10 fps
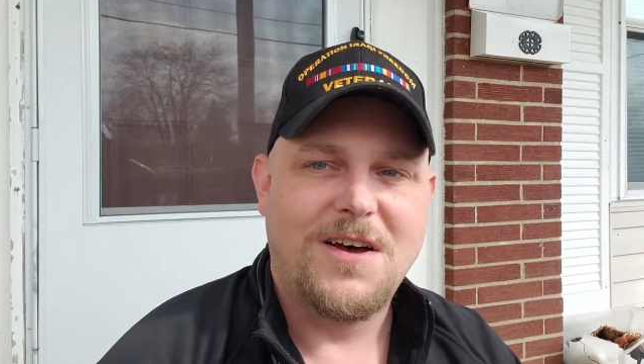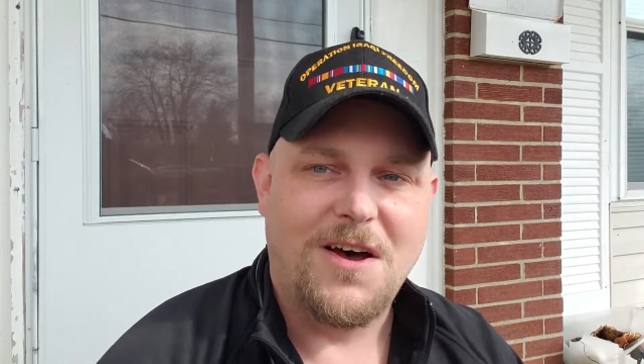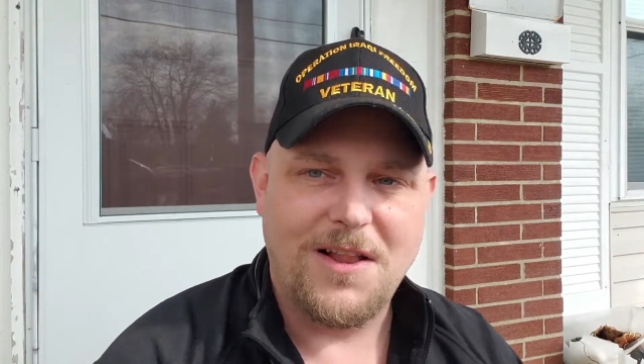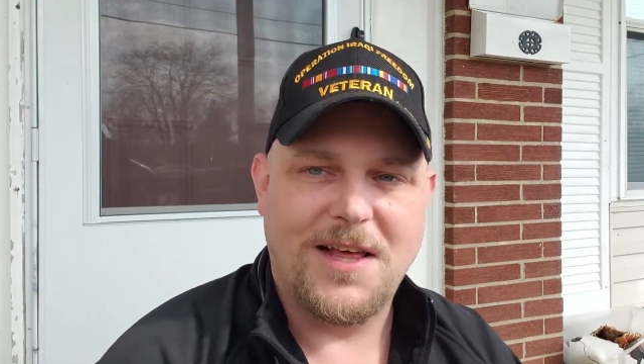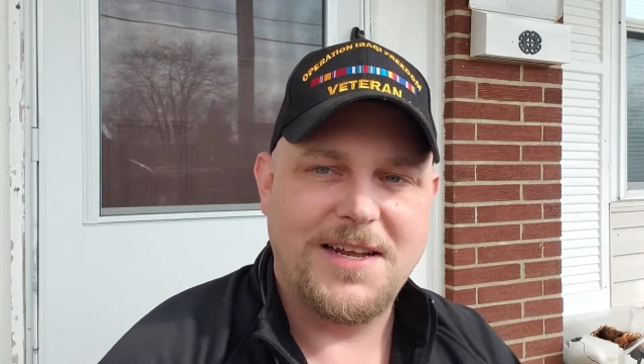
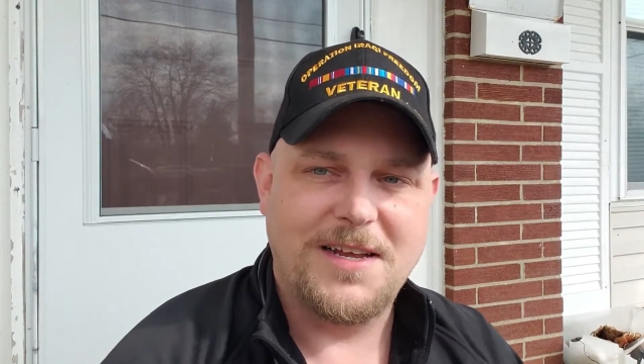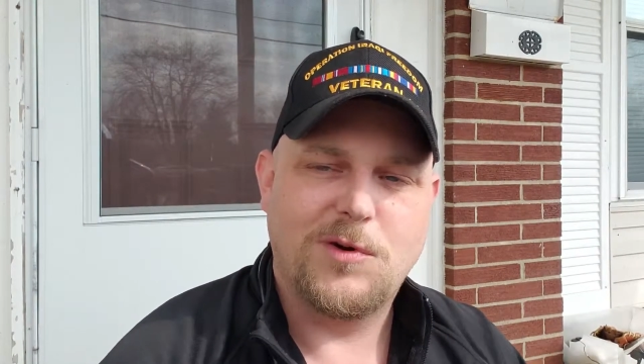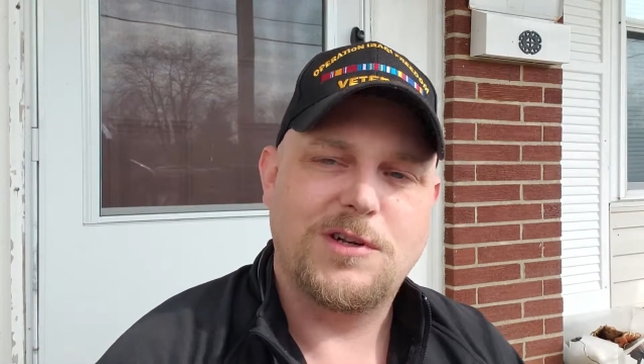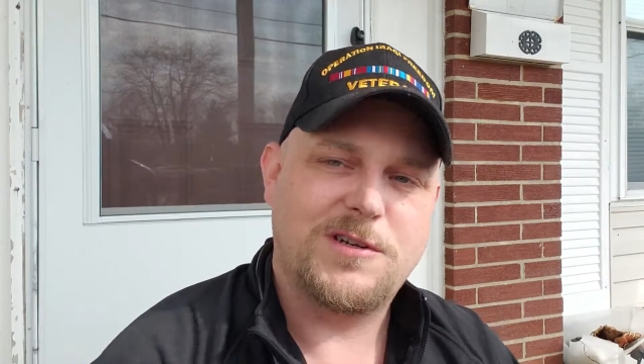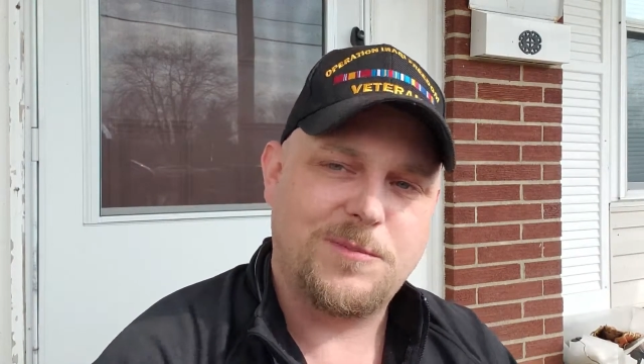All I did
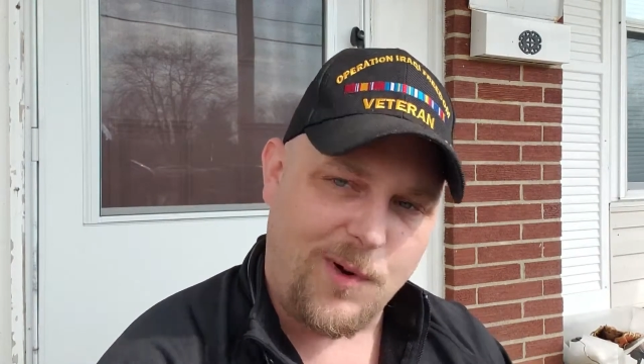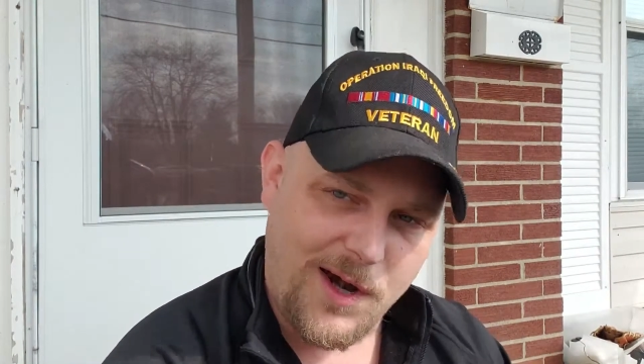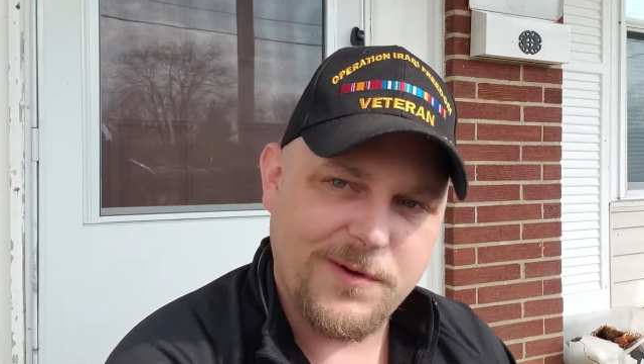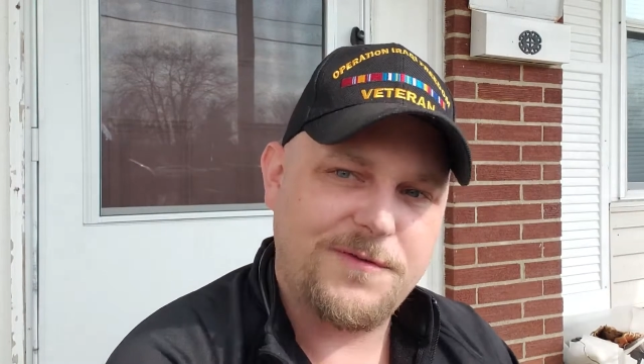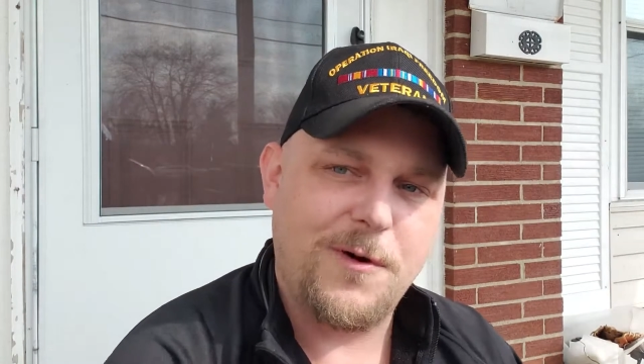was
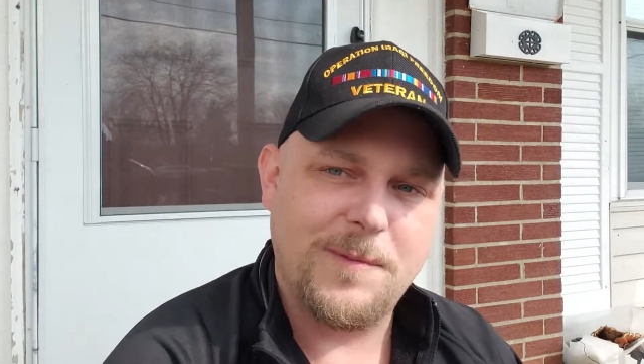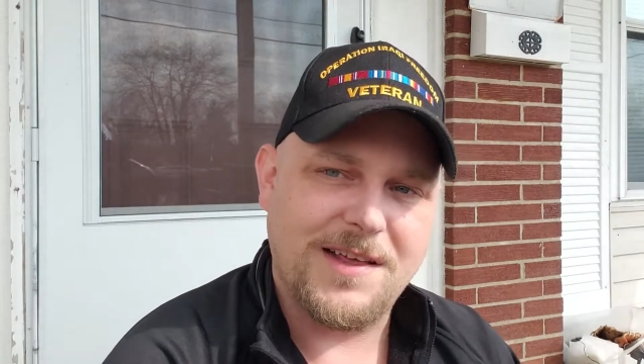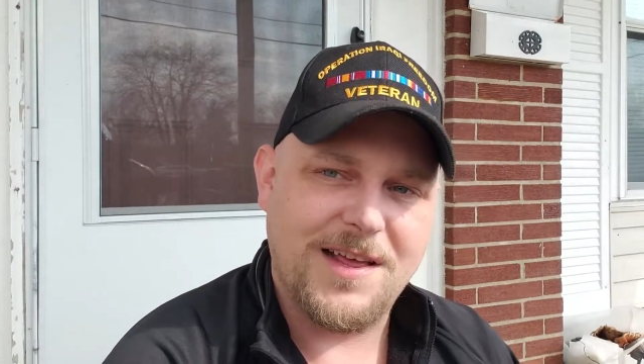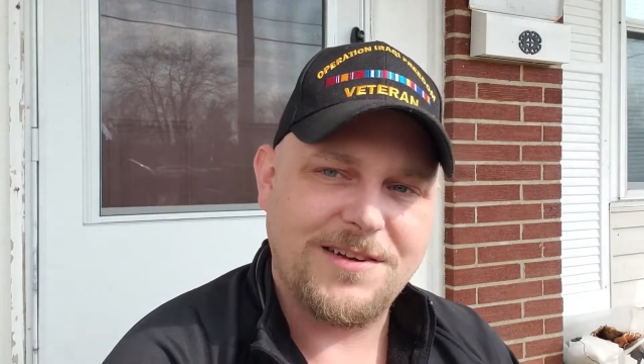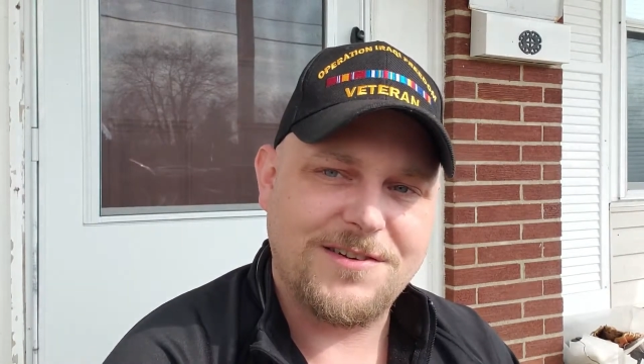spray with foam and
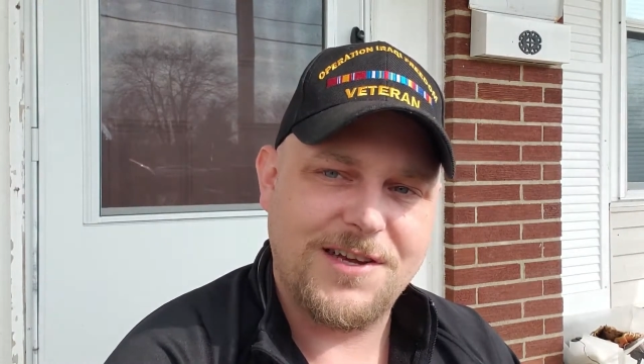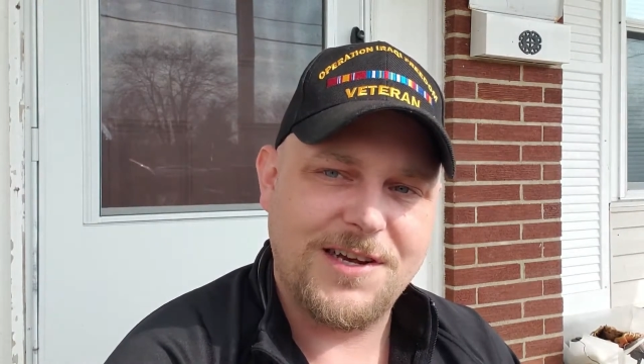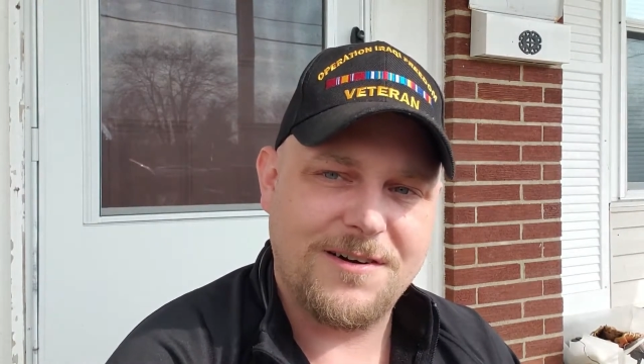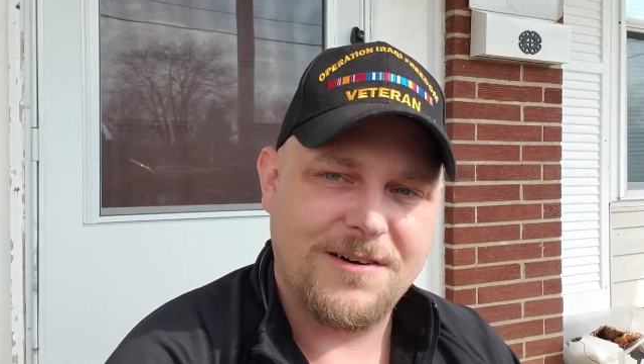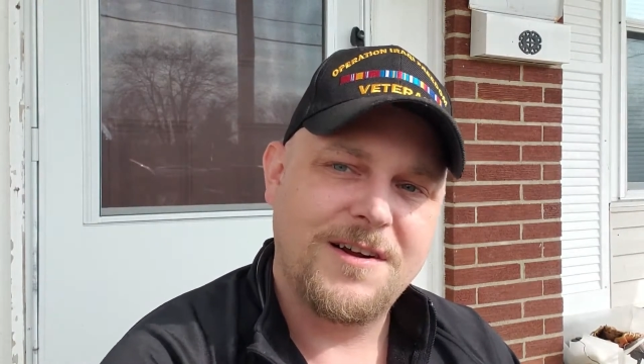glass
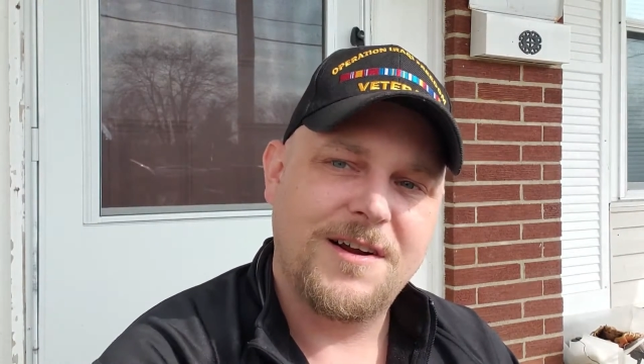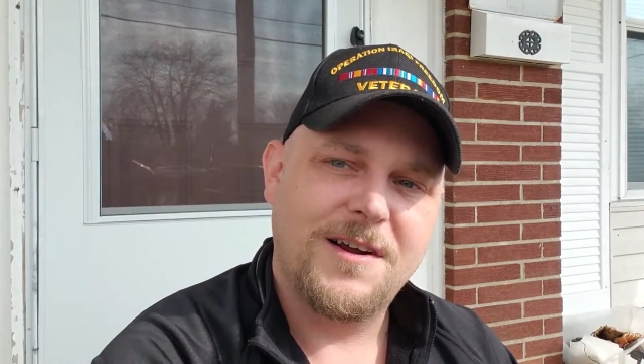cleaner,